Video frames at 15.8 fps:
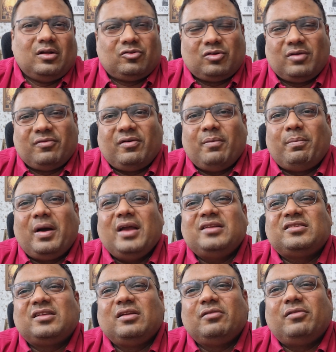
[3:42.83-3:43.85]
So if I
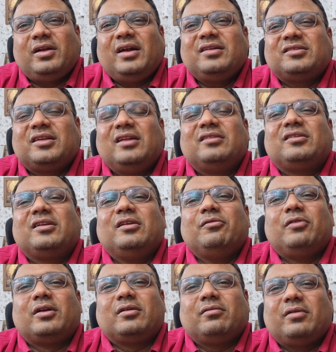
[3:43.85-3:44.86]
buy silver and sell
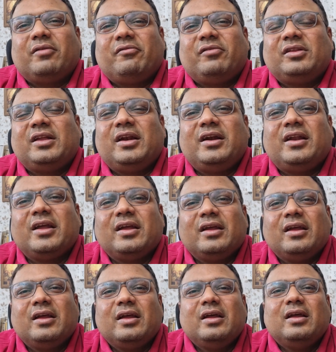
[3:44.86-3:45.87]
silver within a day,
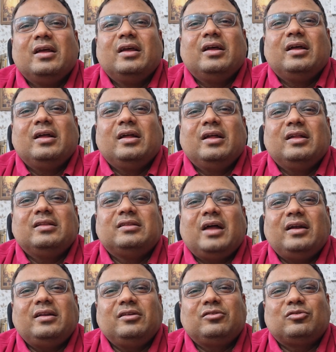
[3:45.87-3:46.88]

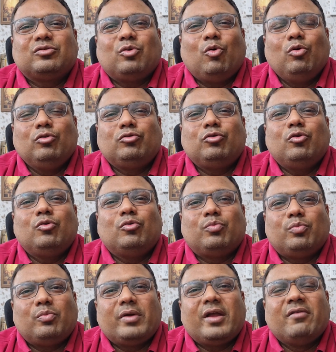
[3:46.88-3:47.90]
that is
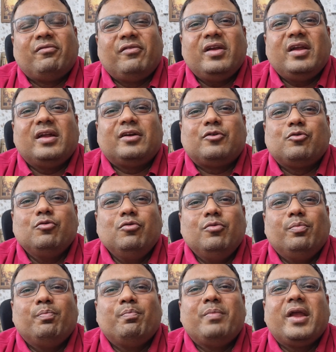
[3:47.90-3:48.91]
also a way
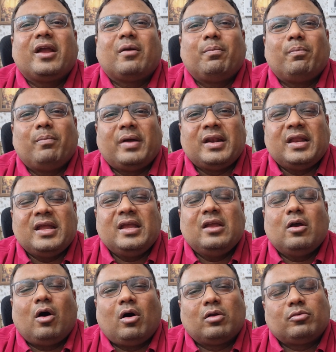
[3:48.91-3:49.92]
to make
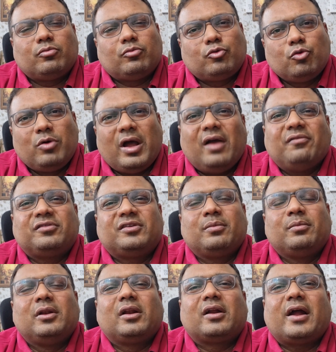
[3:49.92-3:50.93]
money or to have
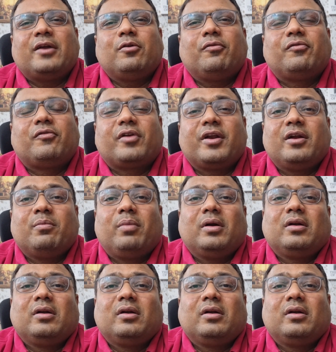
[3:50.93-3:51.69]
similar kind of trade.